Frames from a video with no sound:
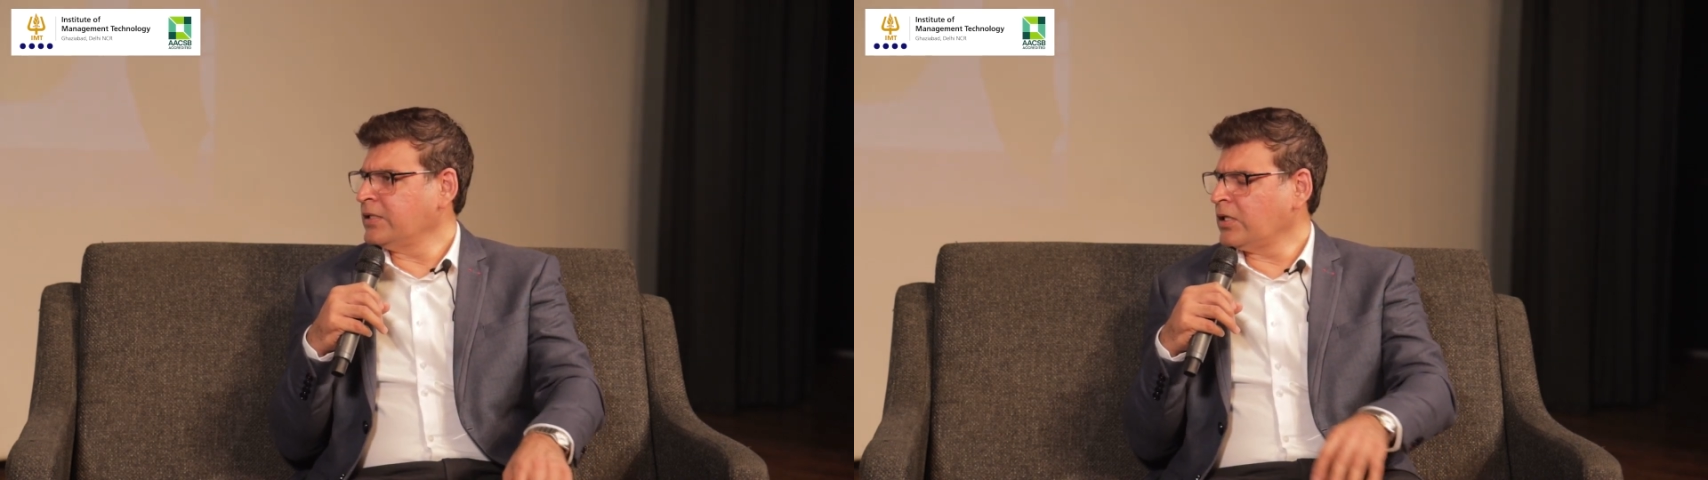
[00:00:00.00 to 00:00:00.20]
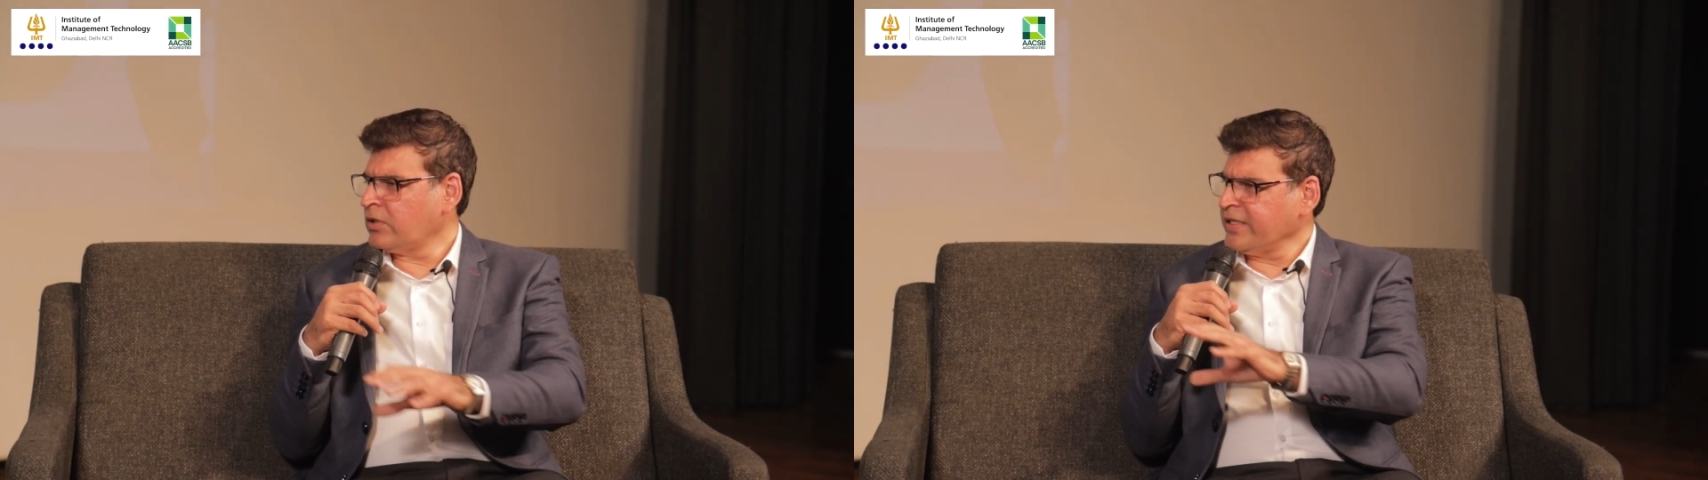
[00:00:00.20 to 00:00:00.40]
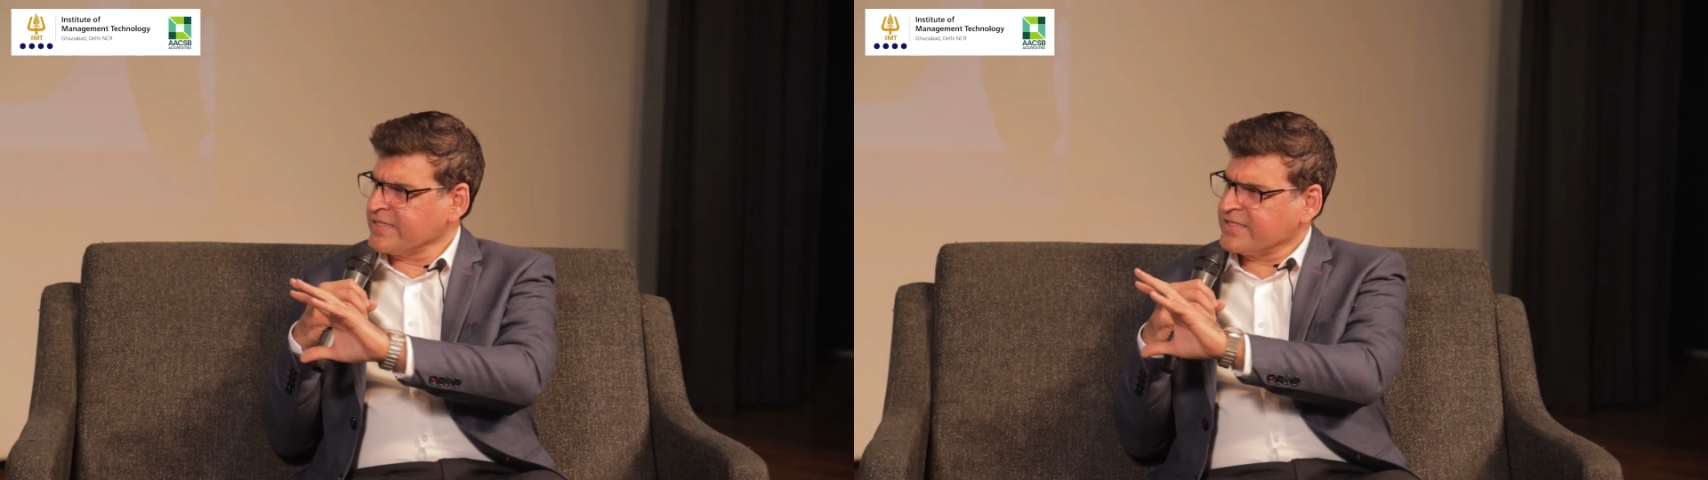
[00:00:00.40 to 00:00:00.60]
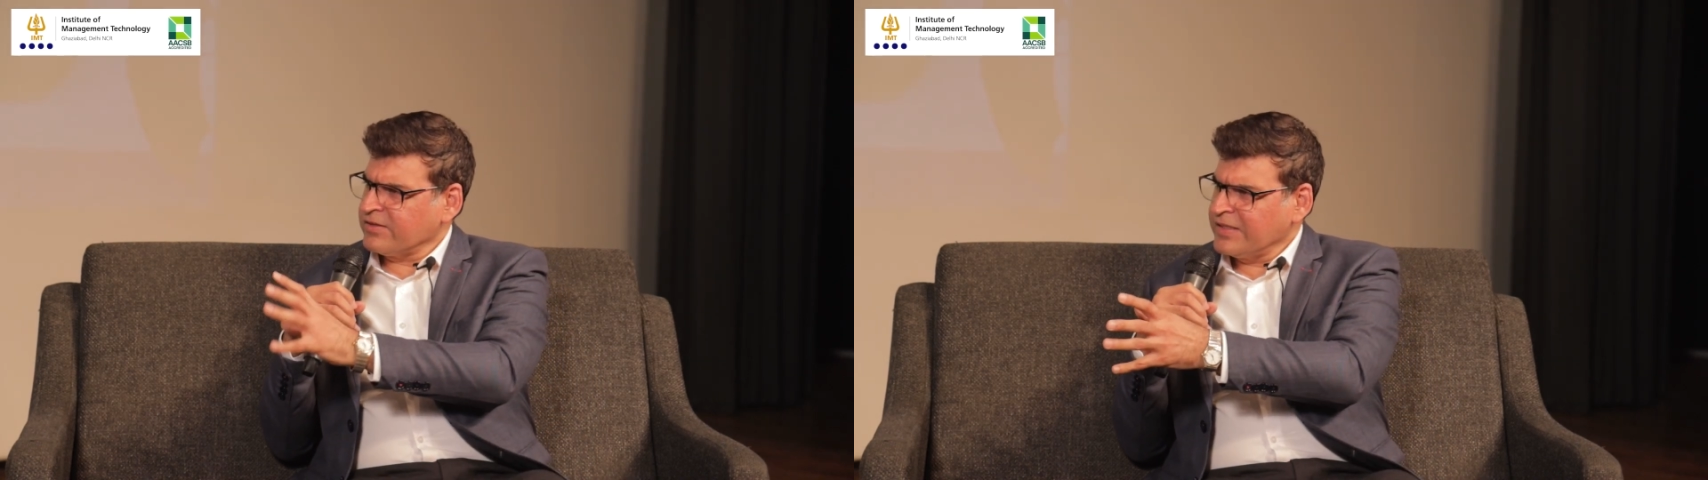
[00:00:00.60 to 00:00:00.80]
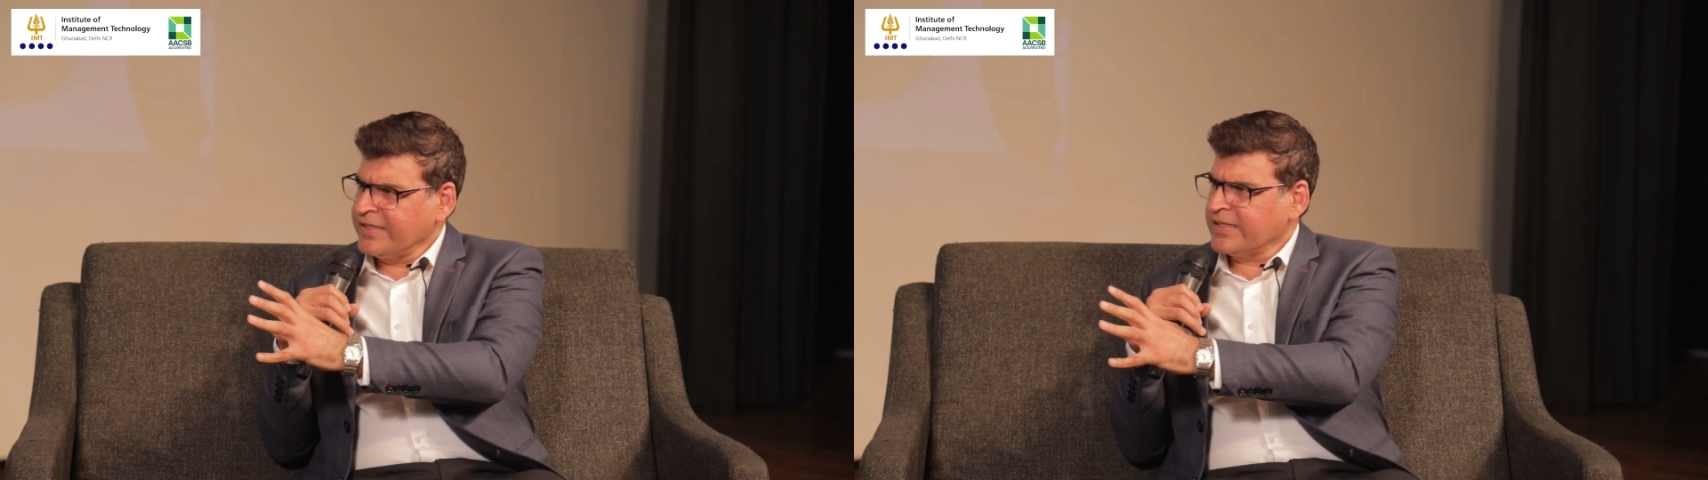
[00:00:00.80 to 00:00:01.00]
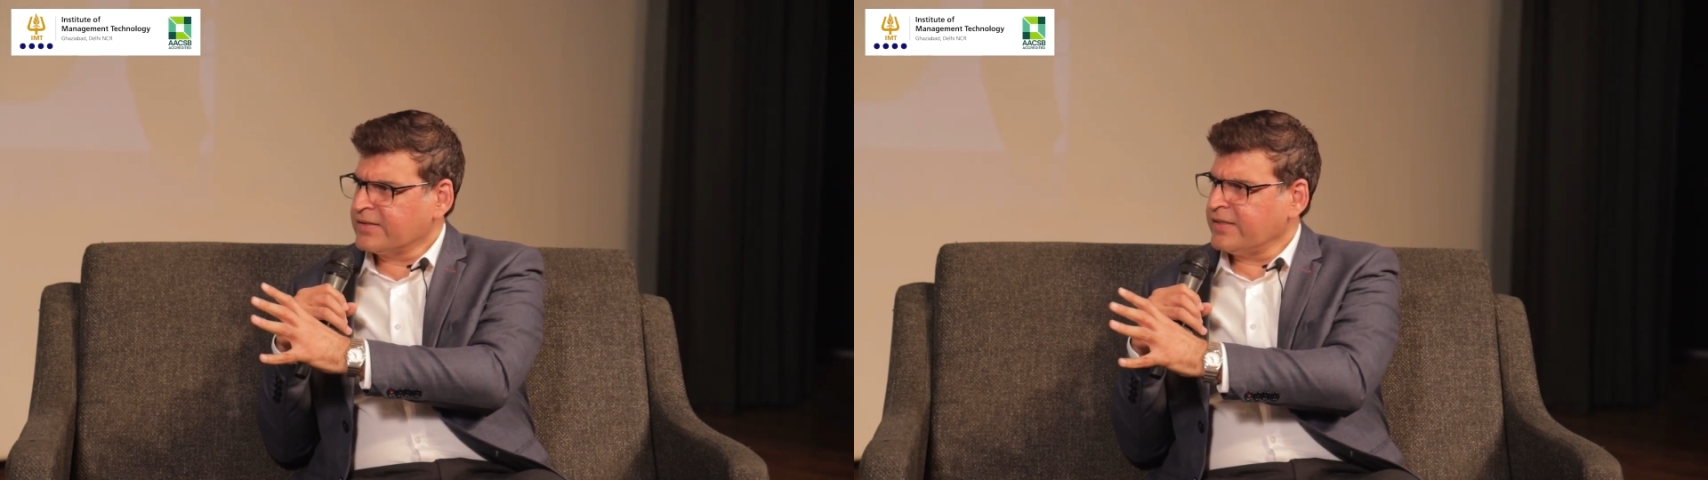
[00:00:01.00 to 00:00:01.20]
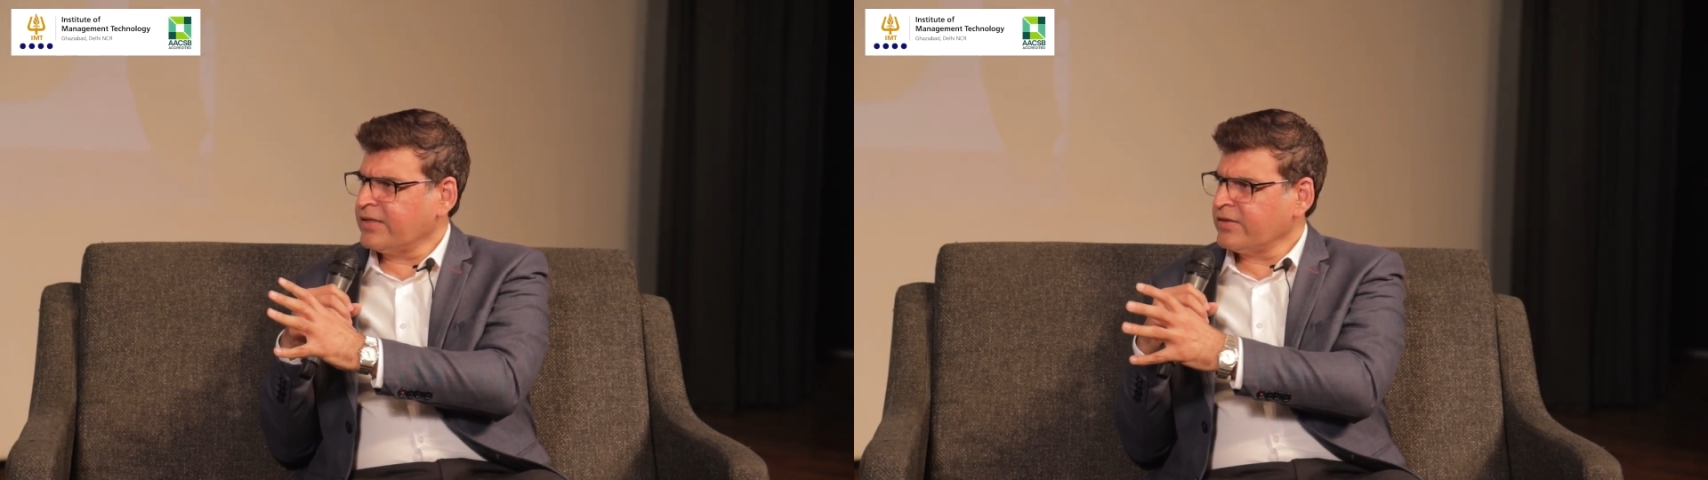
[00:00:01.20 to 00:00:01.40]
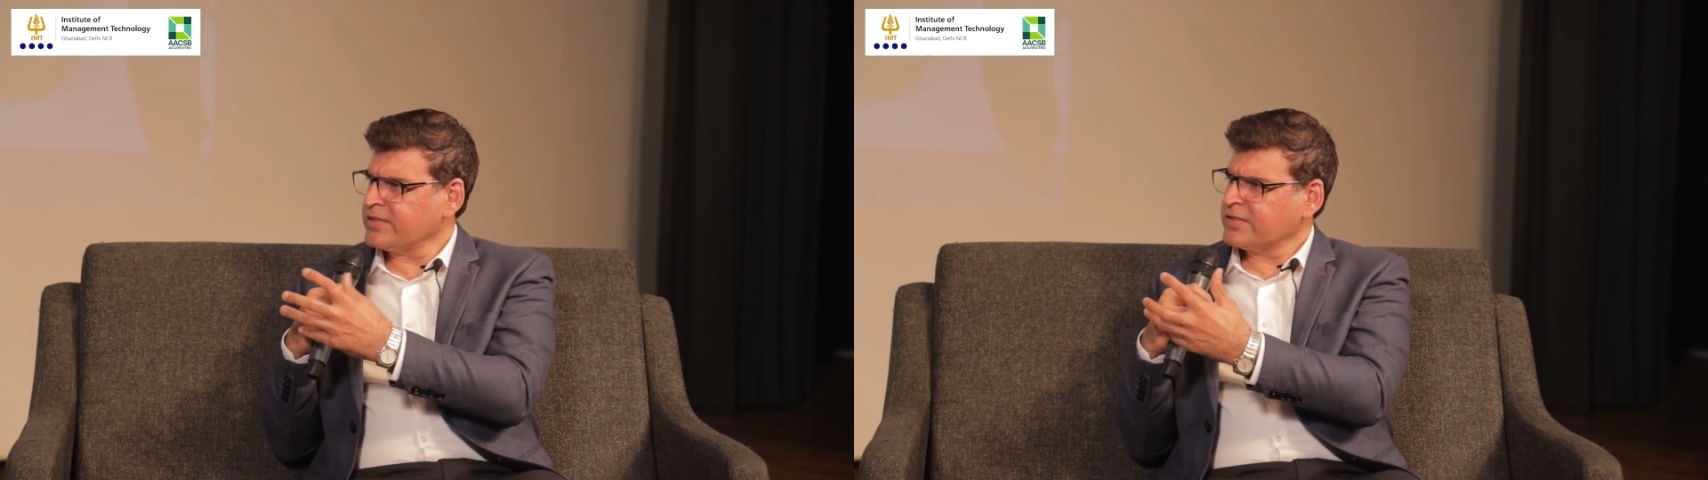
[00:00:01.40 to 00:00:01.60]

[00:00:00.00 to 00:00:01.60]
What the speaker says: Now, is there a link there?